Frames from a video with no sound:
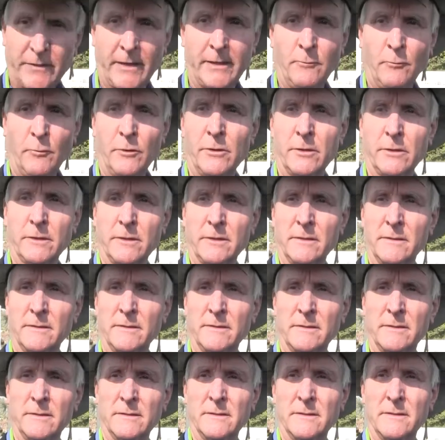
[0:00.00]
say work.
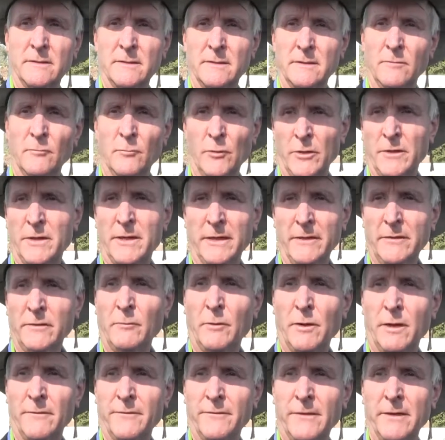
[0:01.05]
Work is
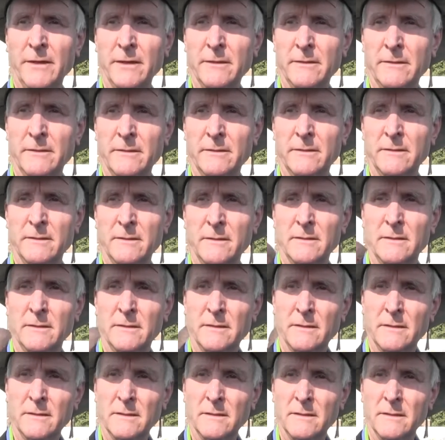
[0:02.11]
welfare.
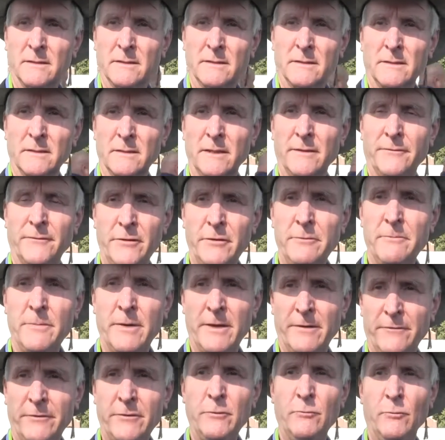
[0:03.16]
If
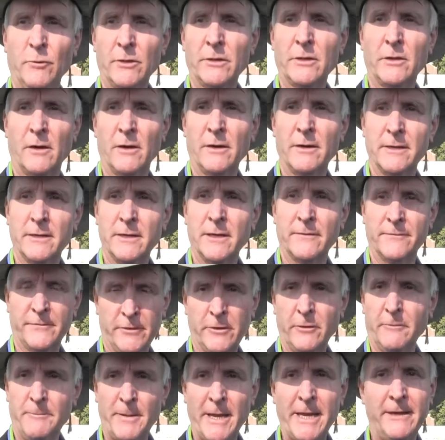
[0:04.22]
you work hard enough,
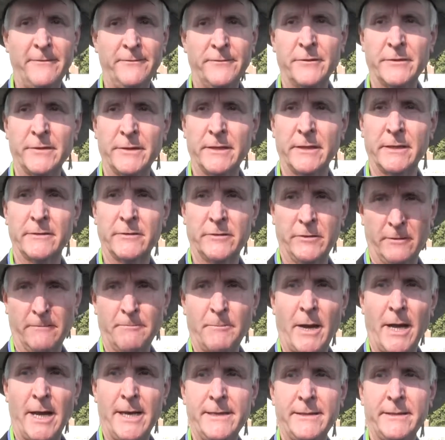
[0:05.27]
you'll pay for things. You'll
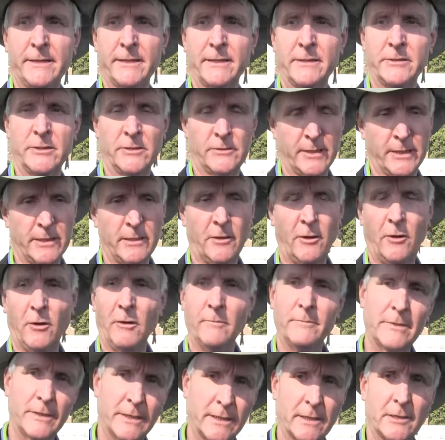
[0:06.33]
buy things. You'll get a
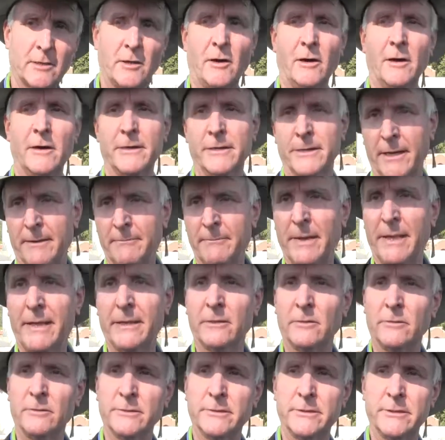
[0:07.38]
home. You get a car. You get
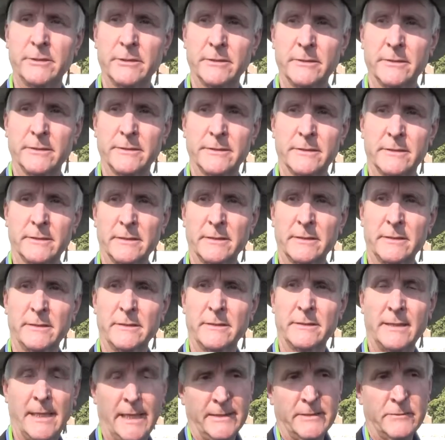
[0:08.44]
medical insurance.
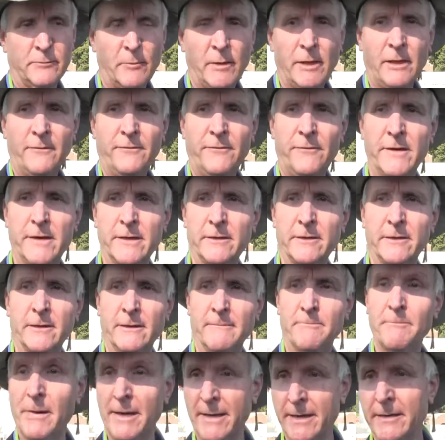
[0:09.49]
That's welfare.
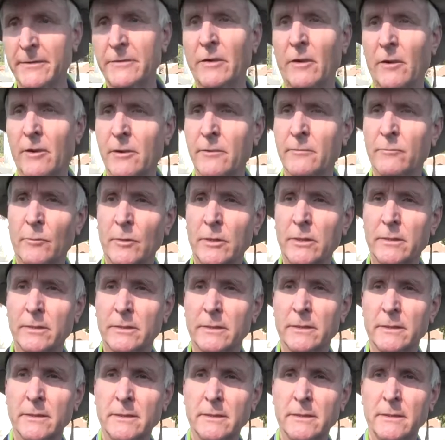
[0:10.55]
But it's hard
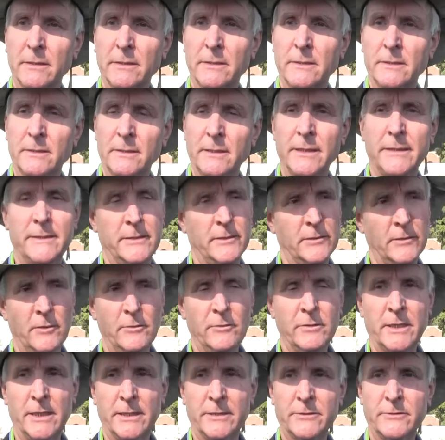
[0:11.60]
work. In their
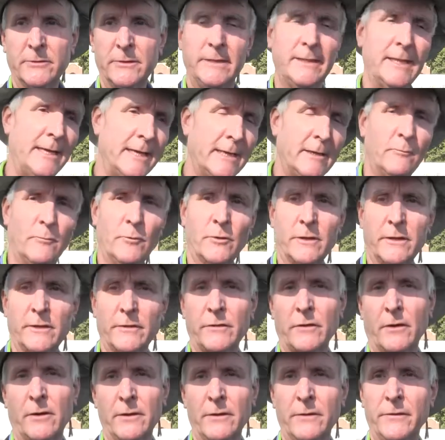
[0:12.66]
own country, they can work
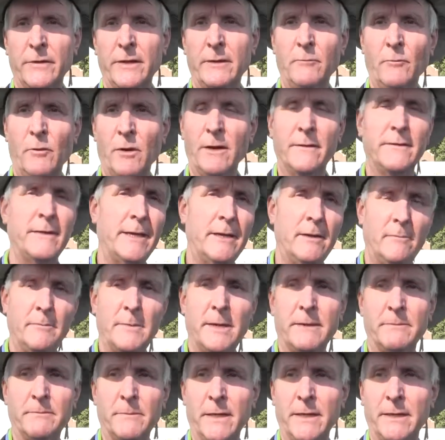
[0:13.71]
as hard as they want, and they don't
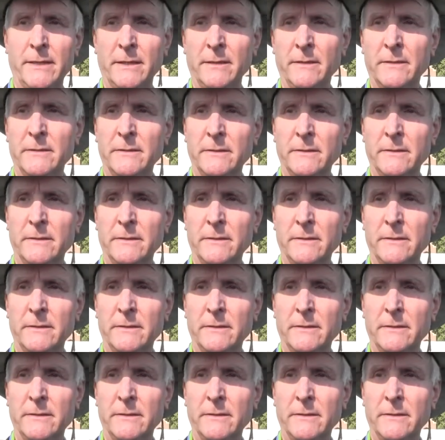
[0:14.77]
make money.